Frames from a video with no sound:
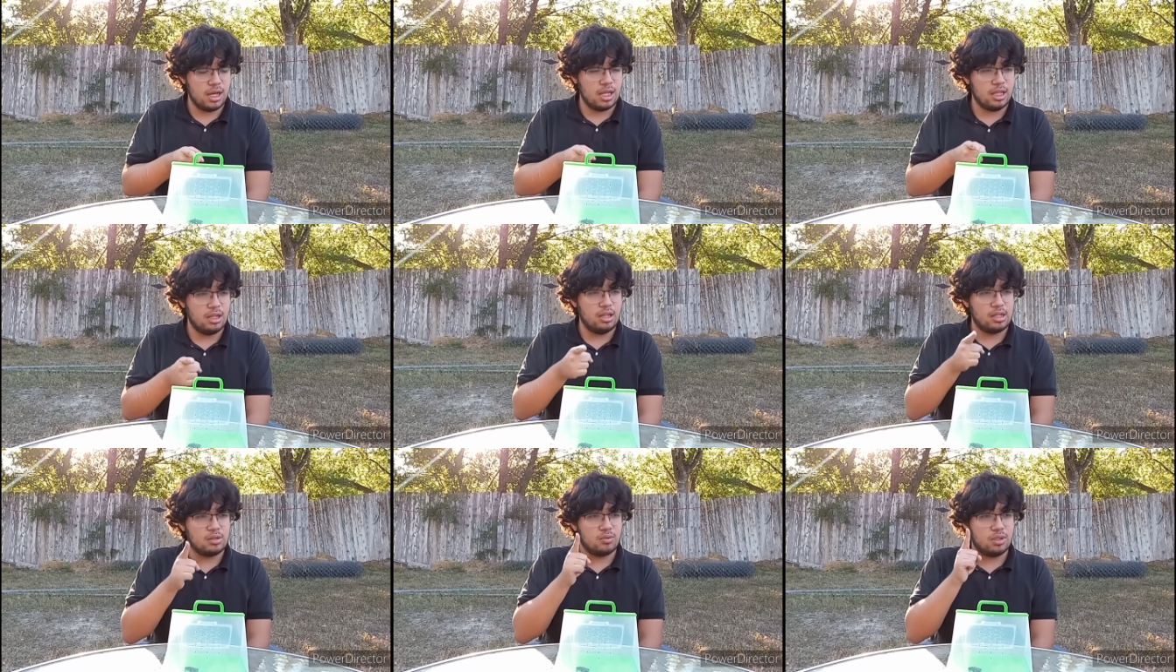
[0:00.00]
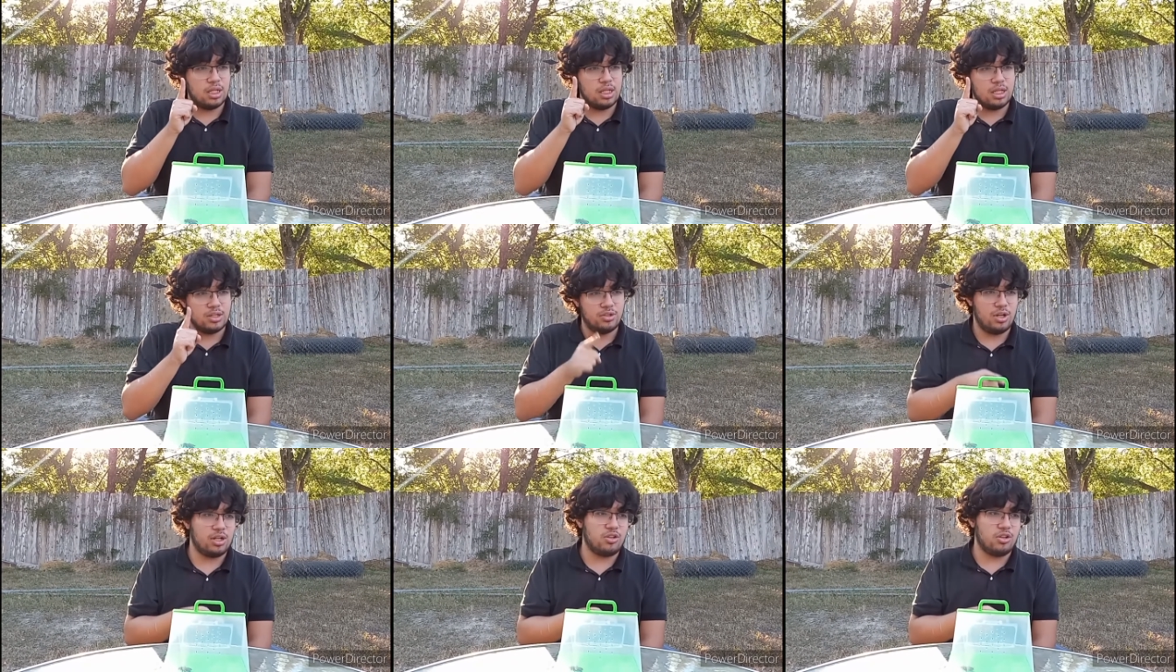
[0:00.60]
And then that's when they
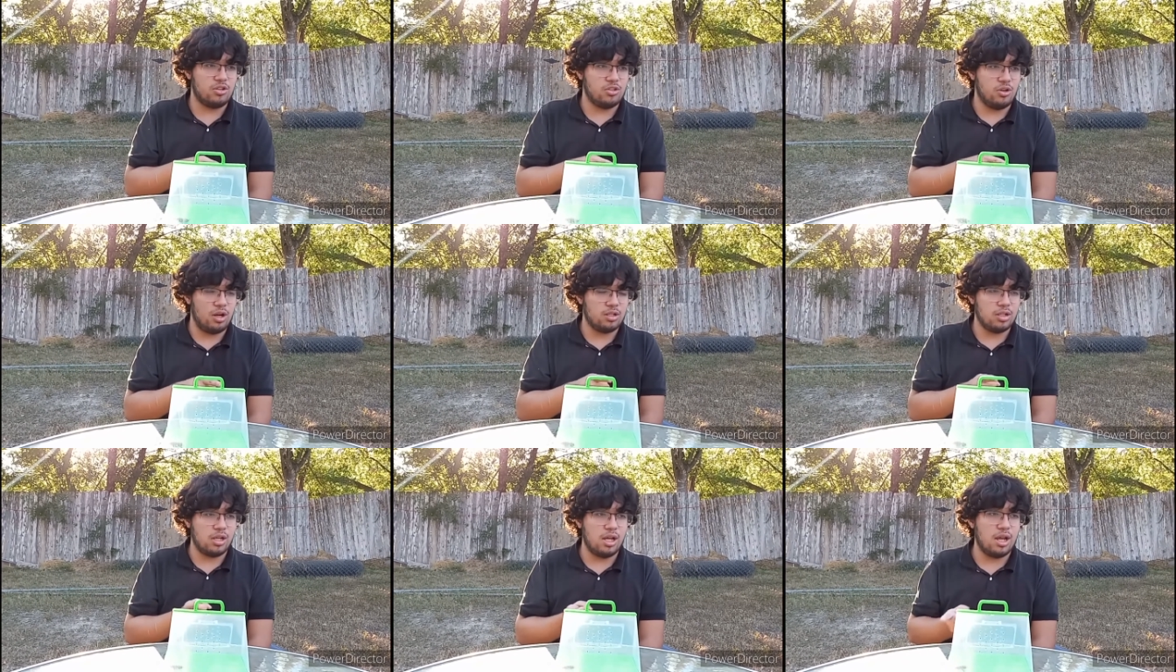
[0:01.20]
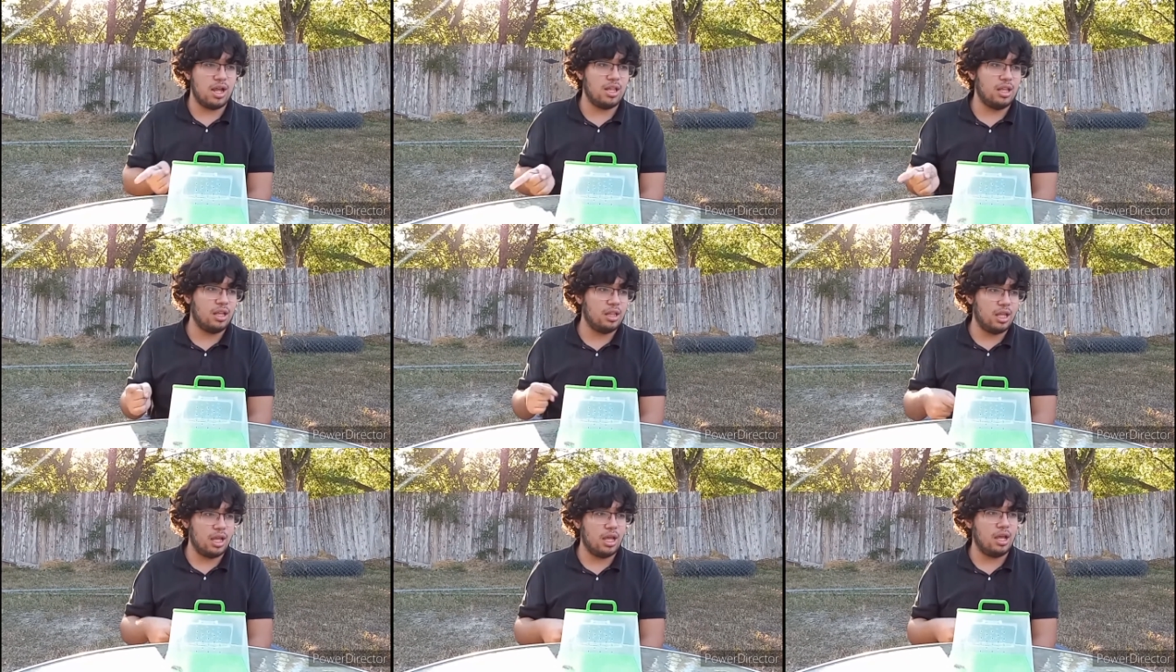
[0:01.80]
detect the tarantula and
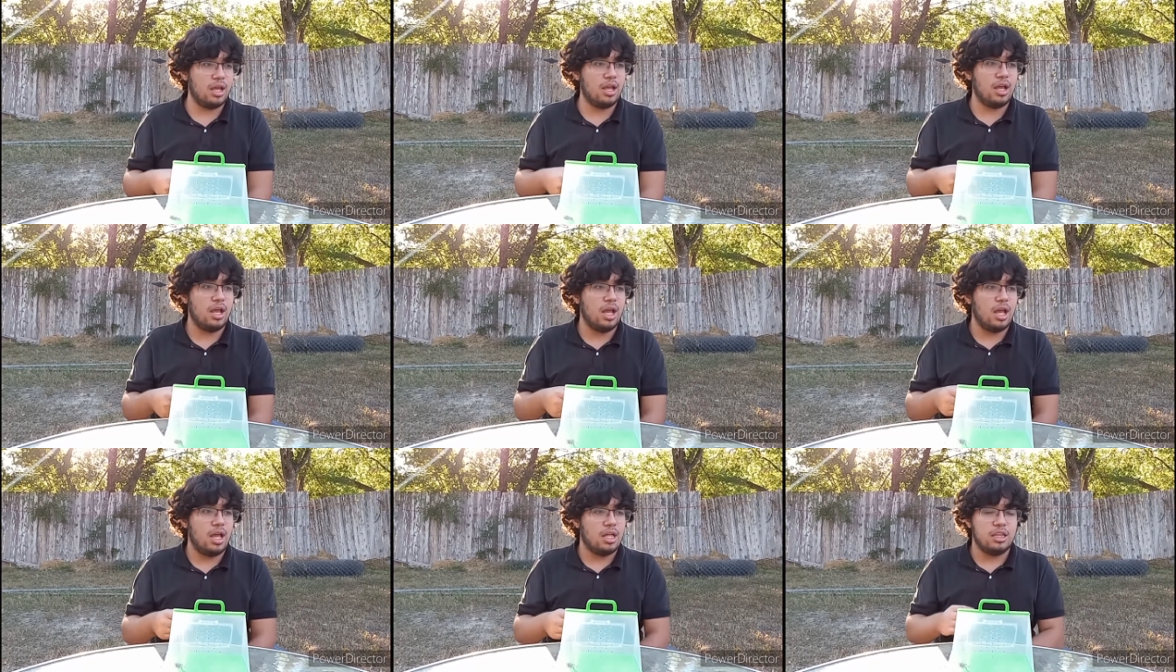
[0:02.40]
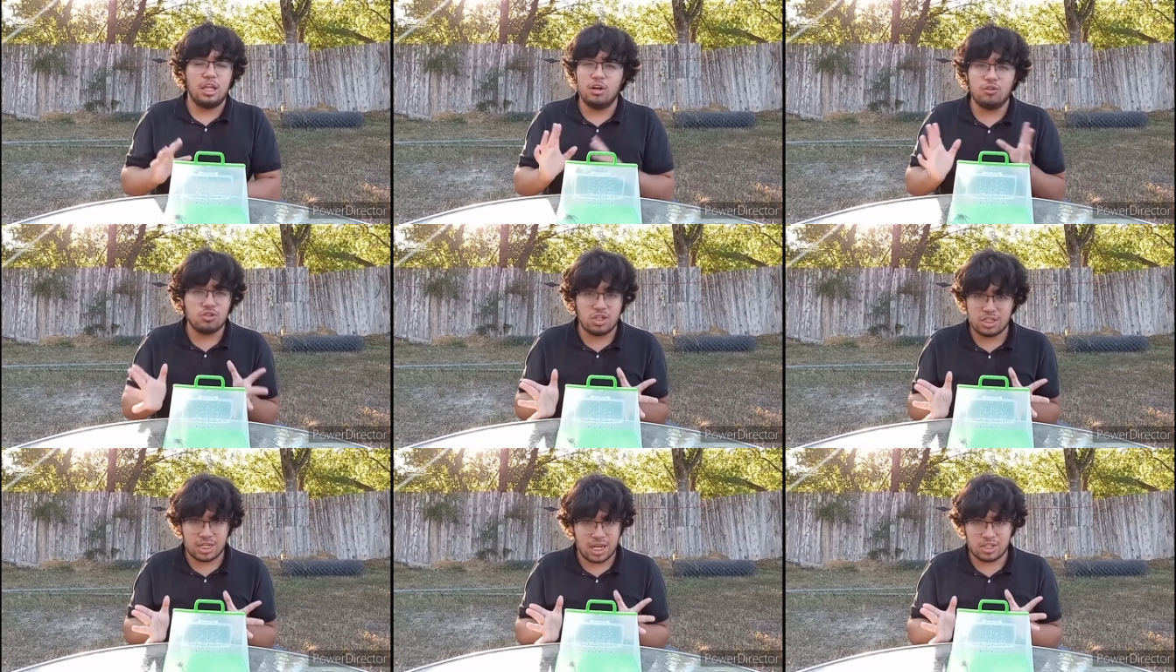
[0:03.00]
then they they
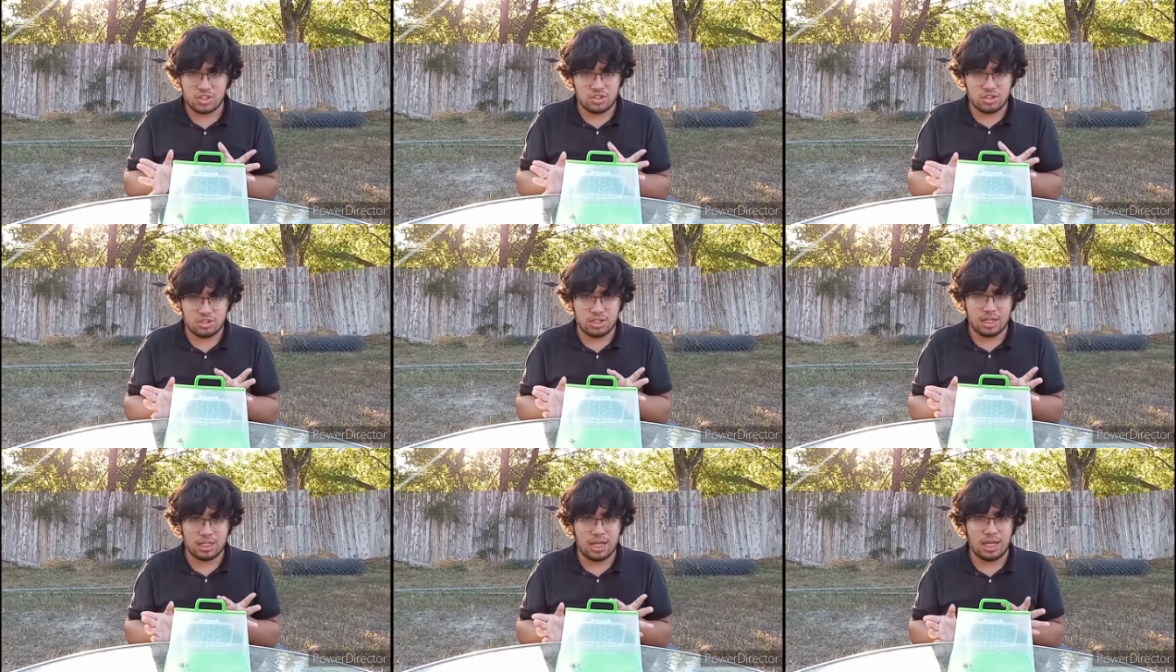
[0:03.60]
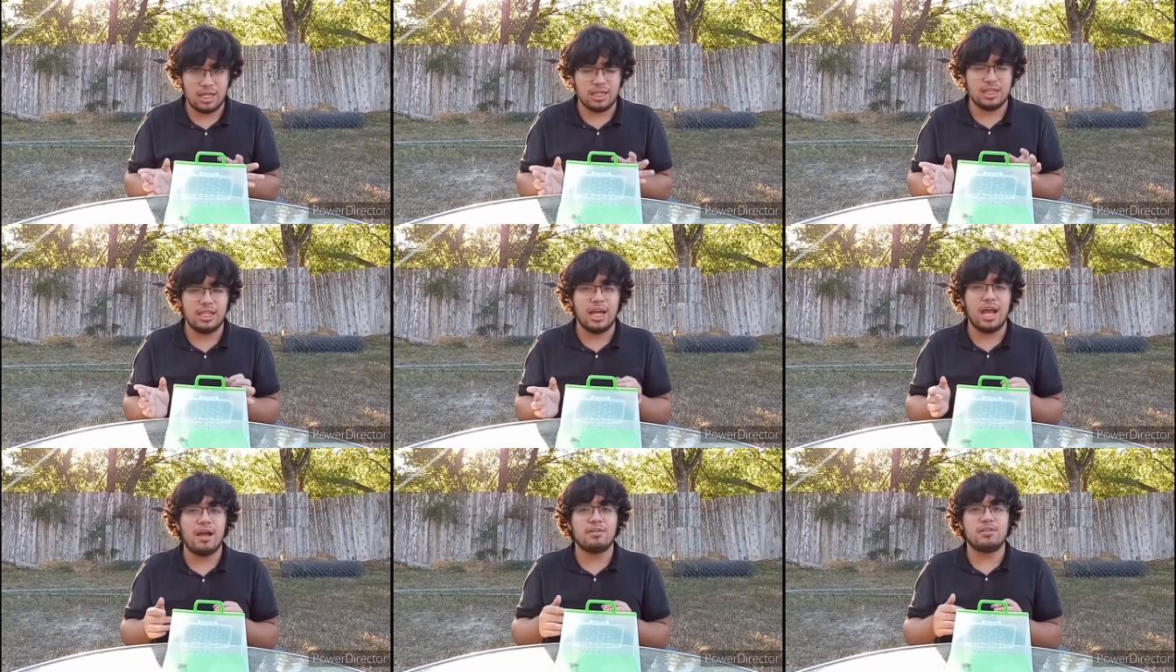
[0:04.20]
don't just catch it just like that.
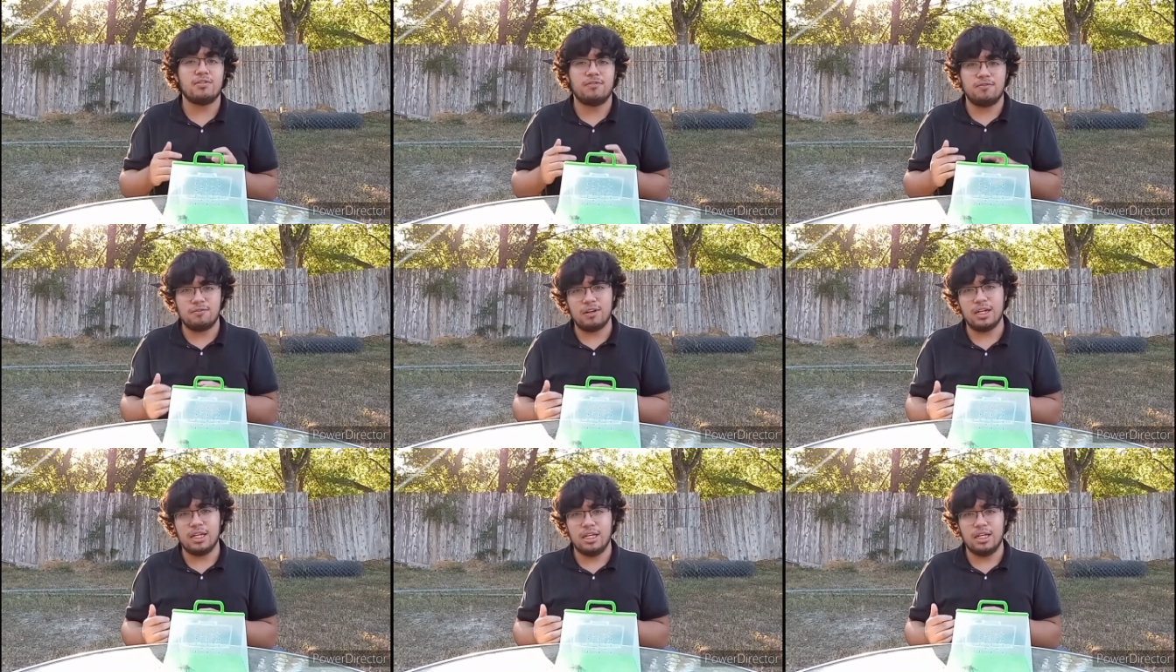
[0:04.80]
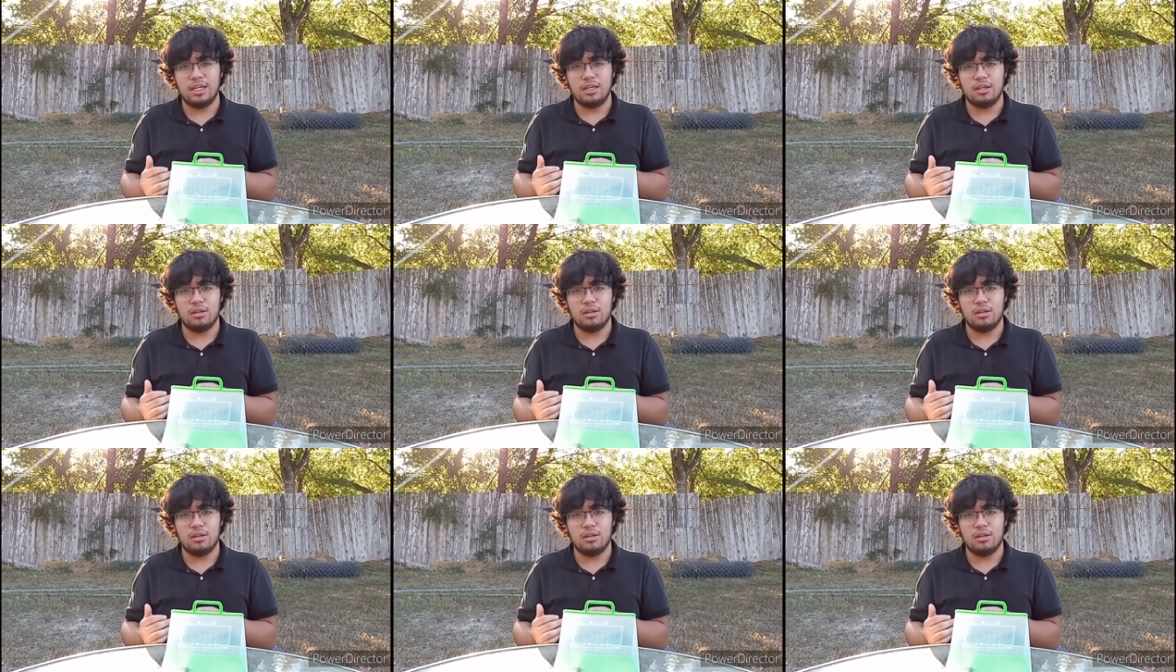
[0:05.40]
They have to fight